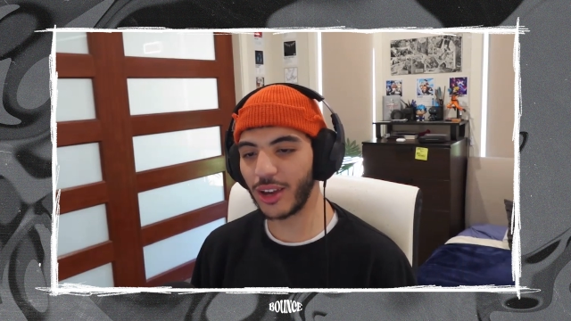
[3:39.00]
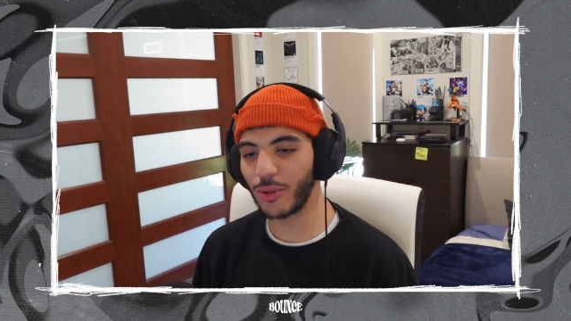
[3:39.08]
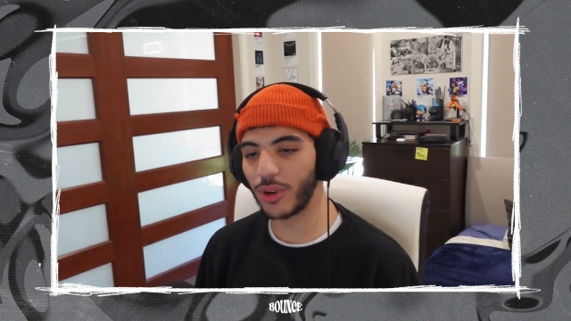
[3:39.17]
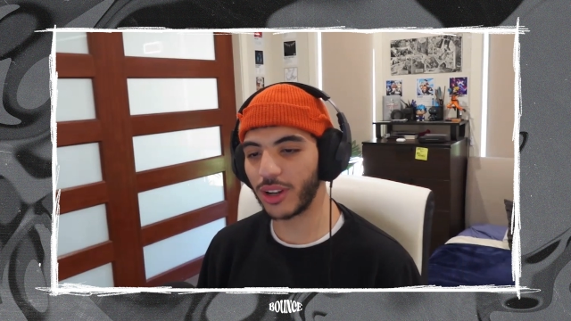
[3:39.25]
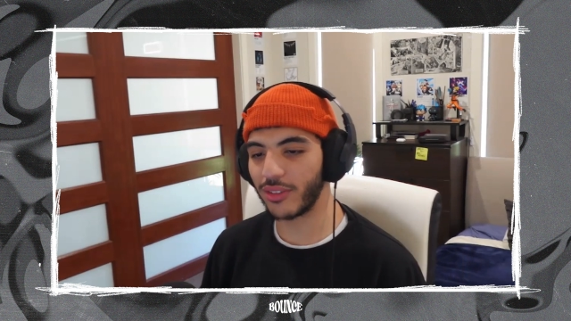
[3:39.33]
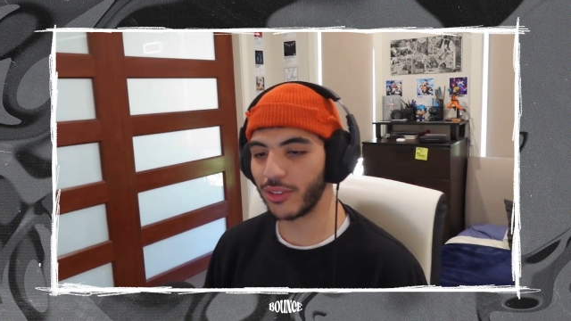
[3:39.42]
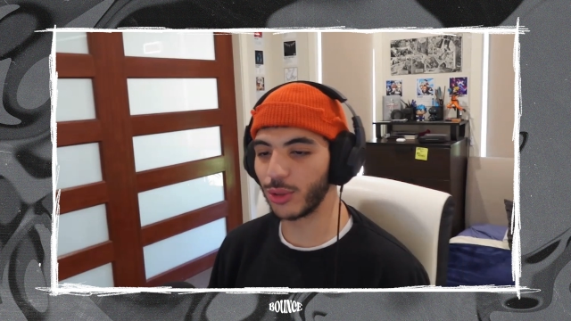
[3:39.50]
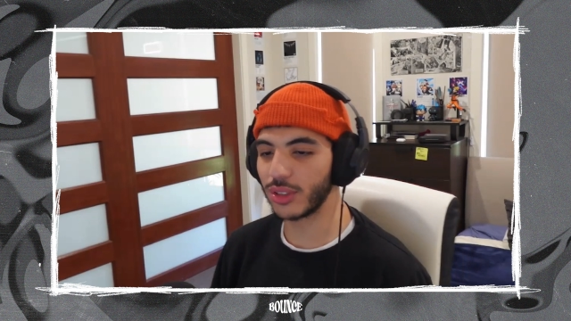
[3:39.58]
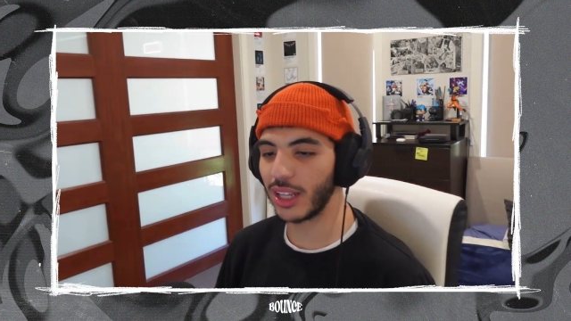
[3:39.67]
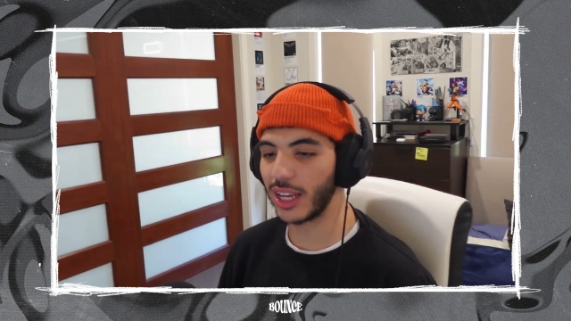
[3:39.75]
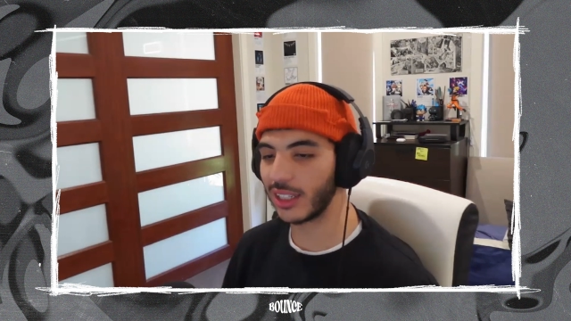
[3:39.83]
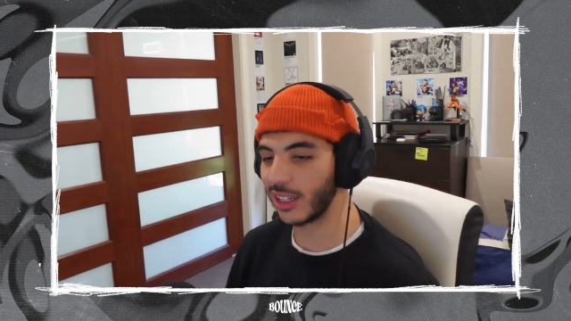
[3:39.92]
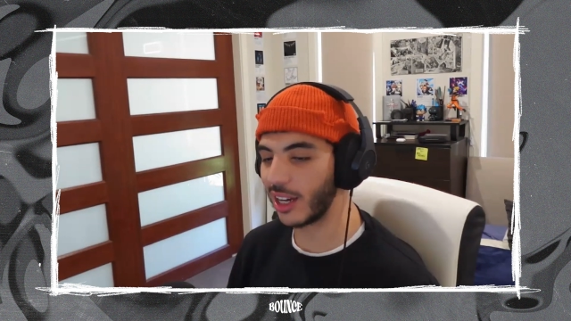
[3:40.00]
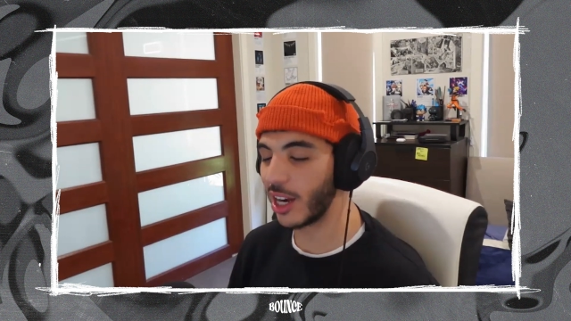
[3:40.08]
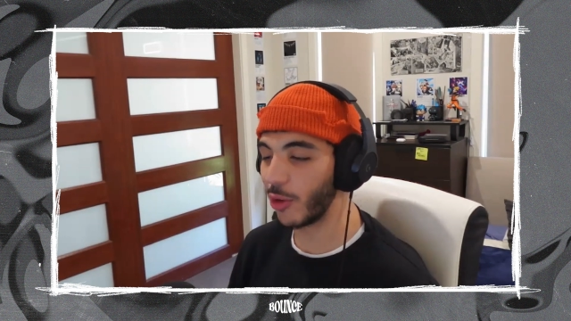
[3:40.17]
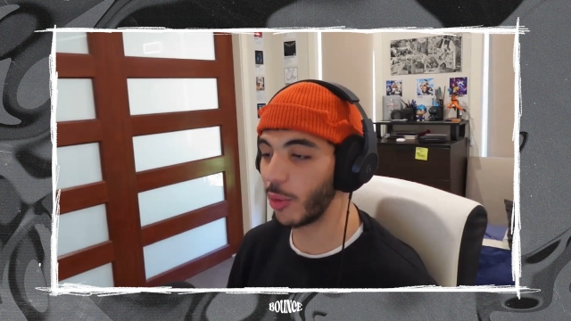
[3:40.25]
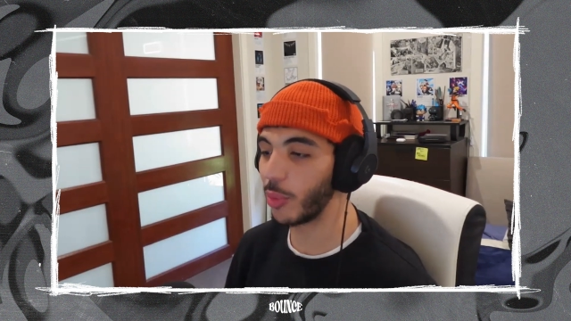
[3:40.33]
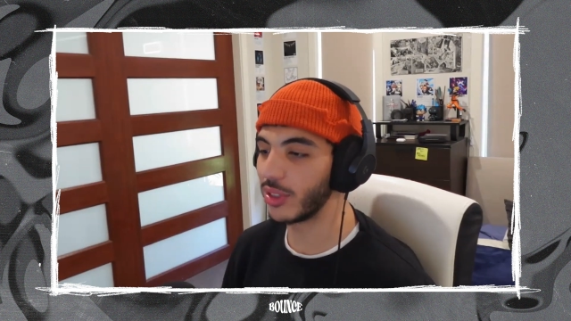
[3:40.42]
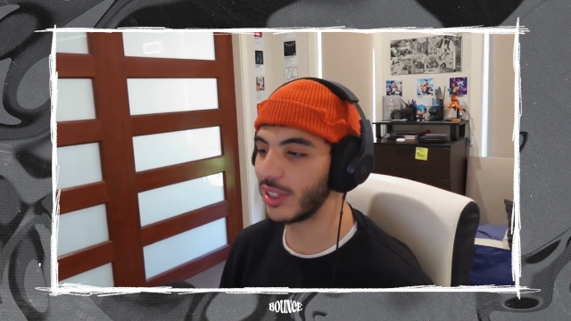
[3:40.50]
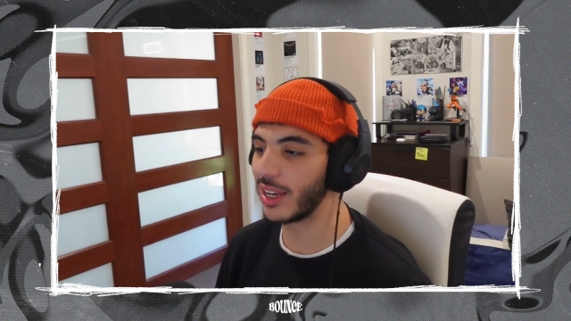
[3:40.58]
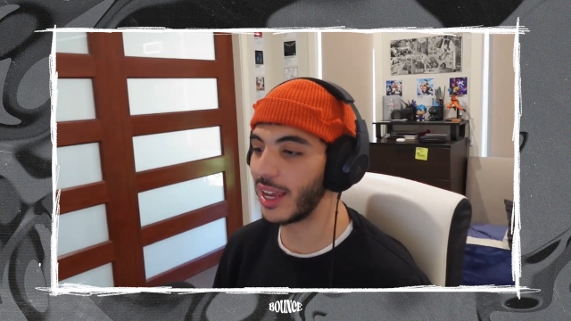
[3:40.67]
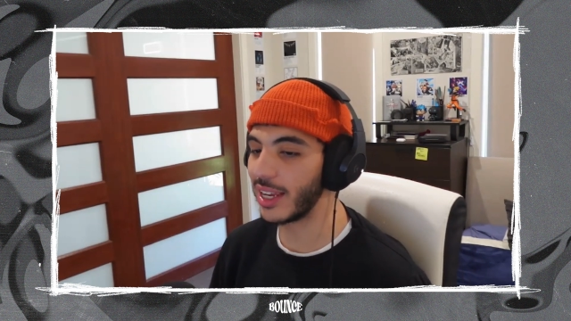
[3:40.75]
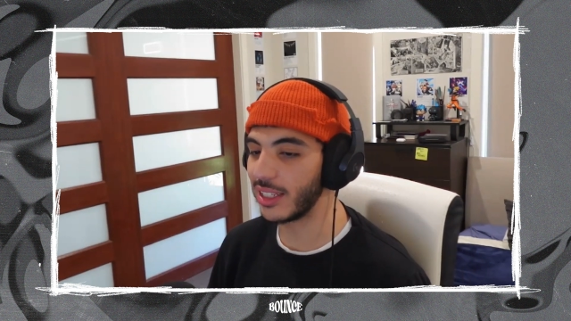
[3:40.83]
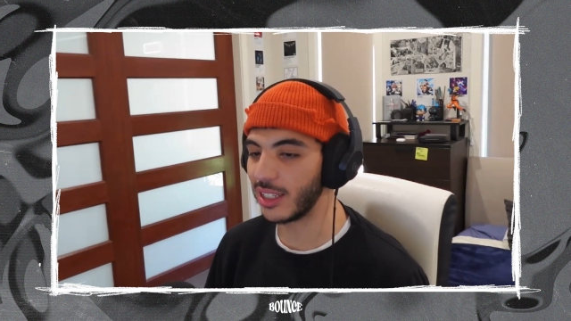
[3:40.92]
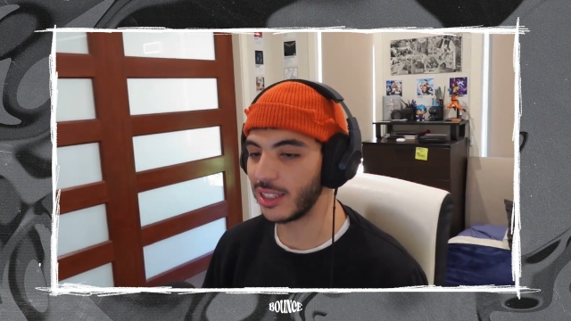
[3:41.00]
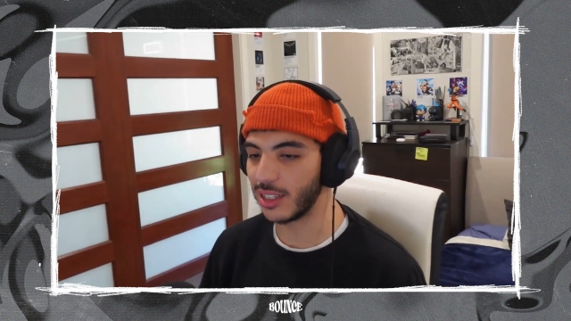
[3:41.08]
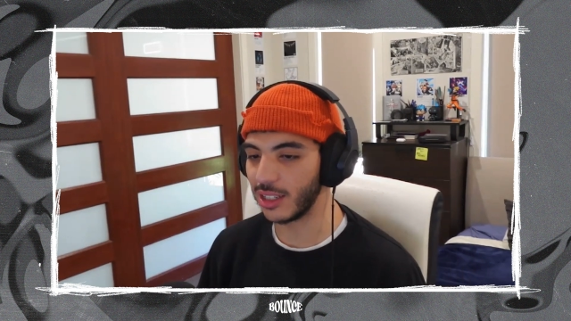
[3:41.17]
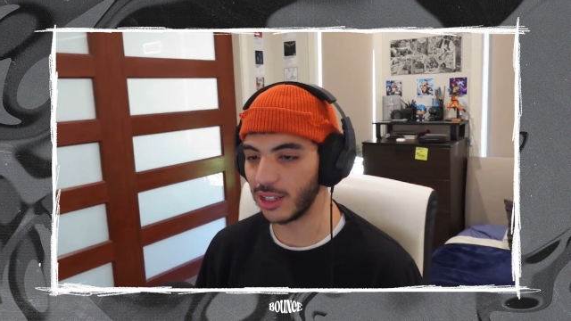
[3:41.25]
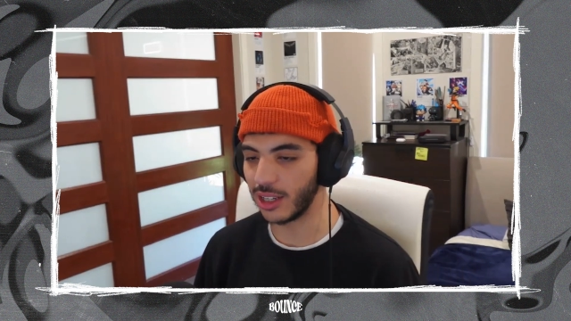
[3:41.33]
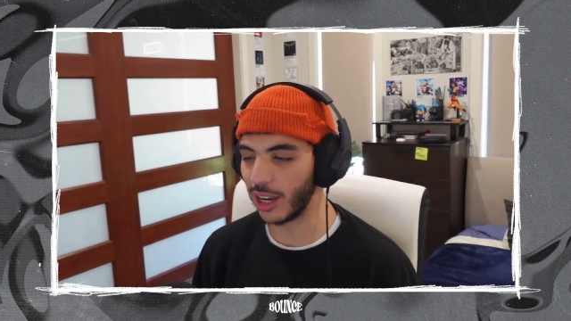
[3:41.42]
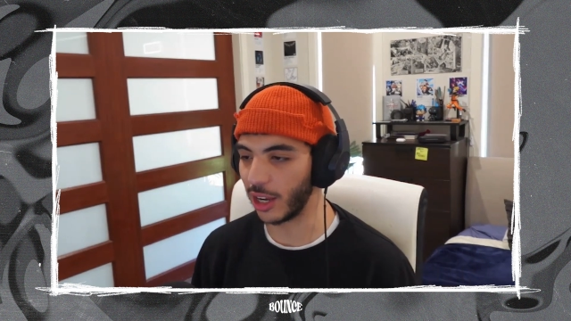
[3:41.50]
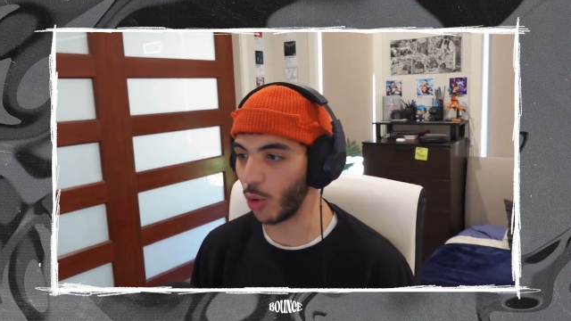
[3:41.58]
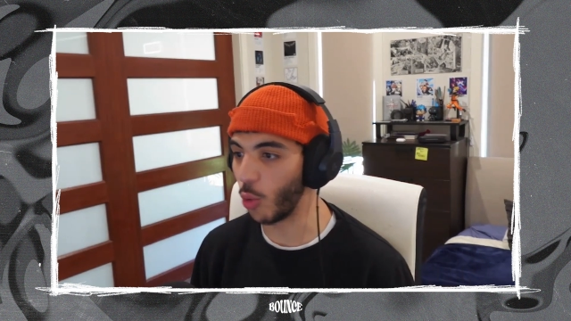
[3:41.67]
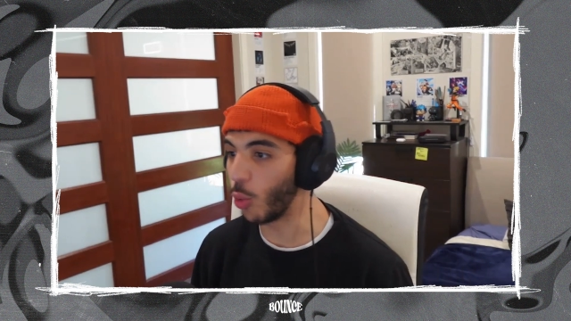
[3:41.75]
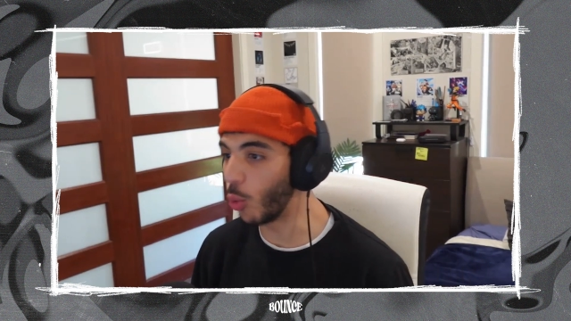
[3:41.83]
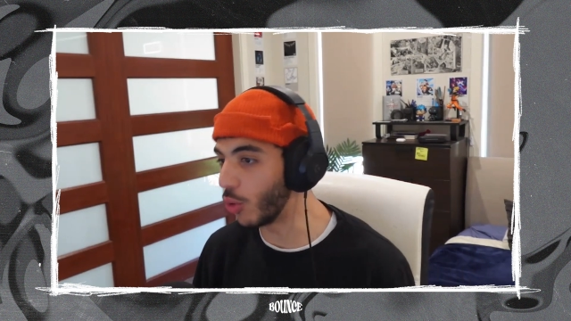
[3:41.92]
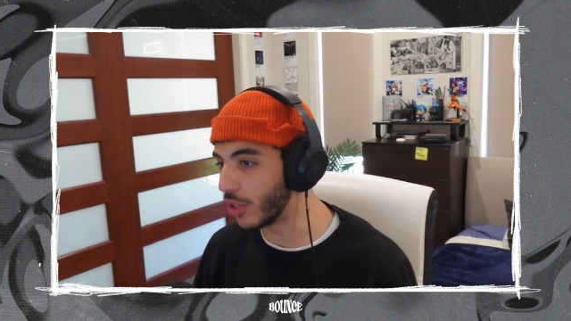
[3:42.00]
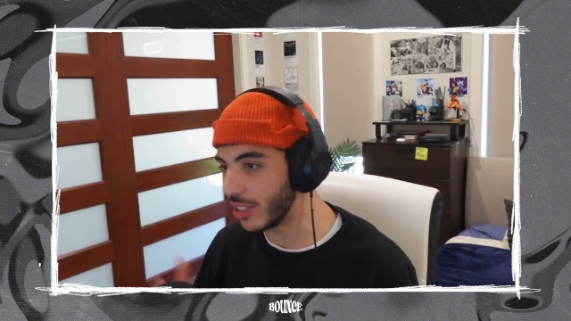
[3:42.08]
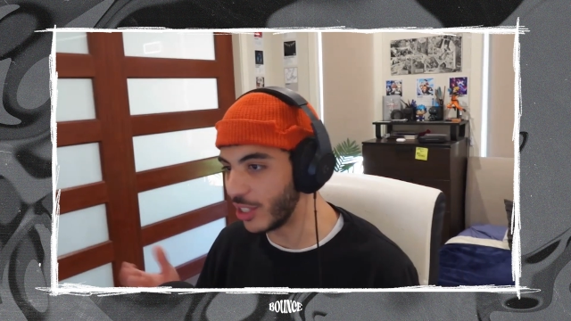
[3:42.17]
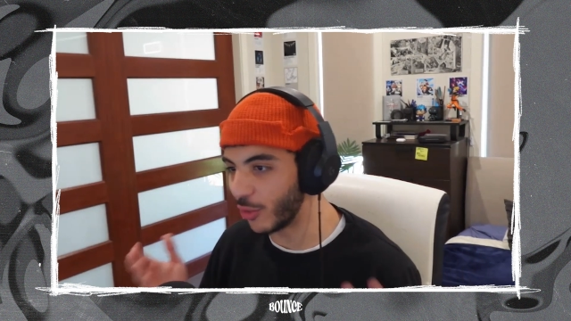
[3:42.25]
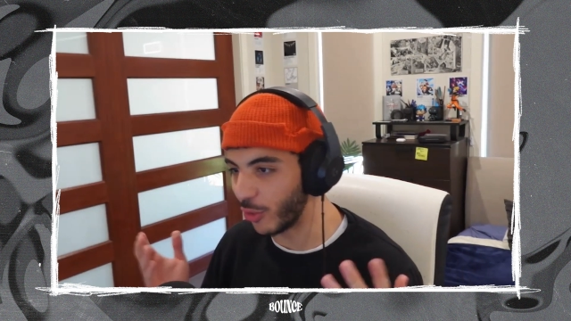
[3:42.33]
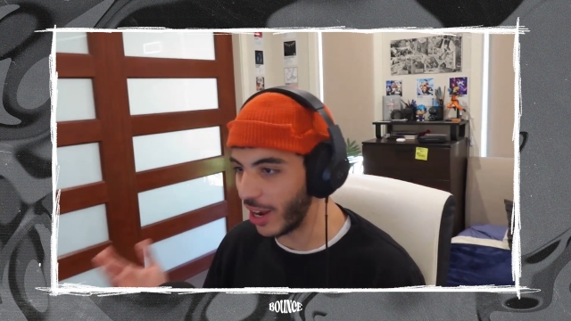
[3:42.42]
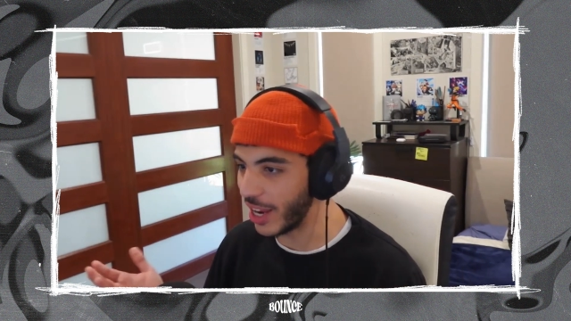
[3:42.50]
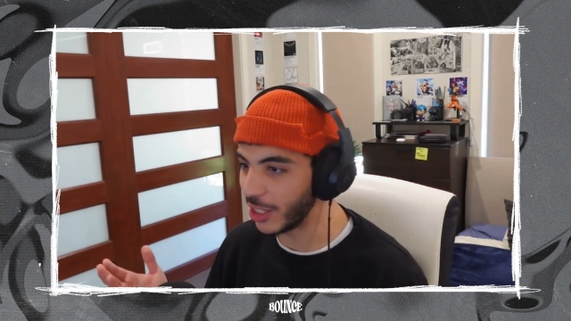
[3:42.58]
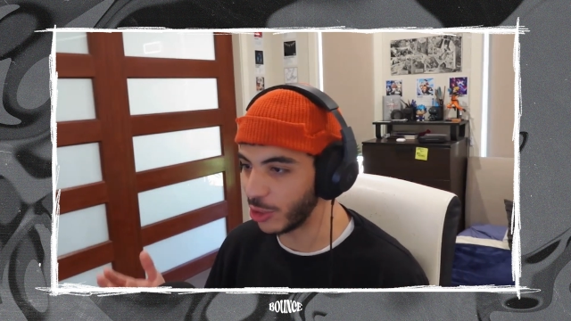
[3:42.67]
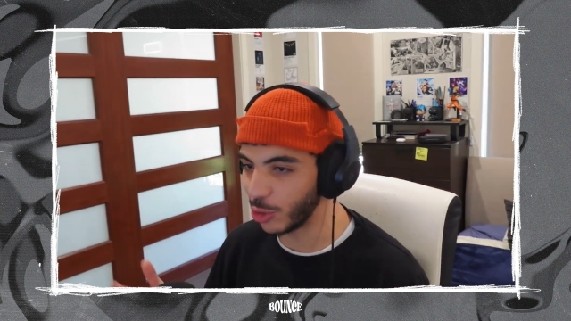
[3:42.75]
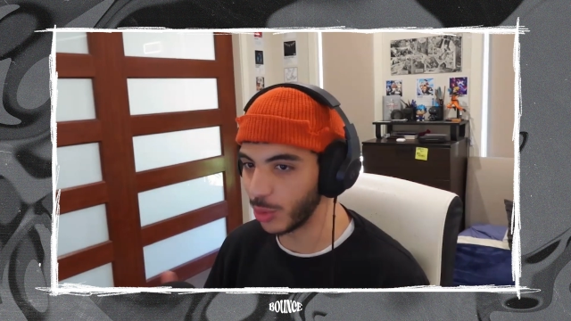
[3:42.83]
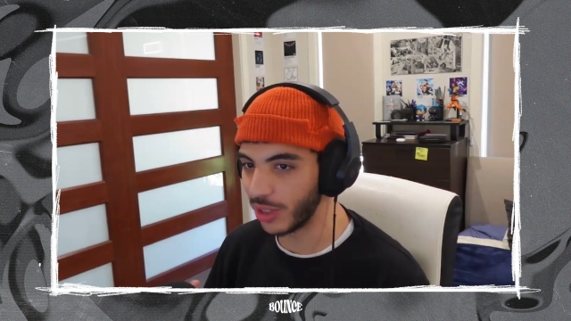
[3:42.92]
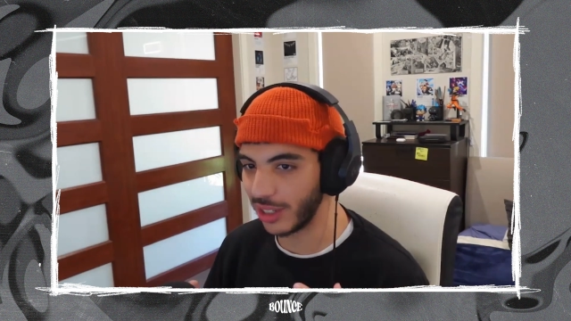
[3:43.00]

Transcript: what it feels like to kind of represent ACT in all these different age groups?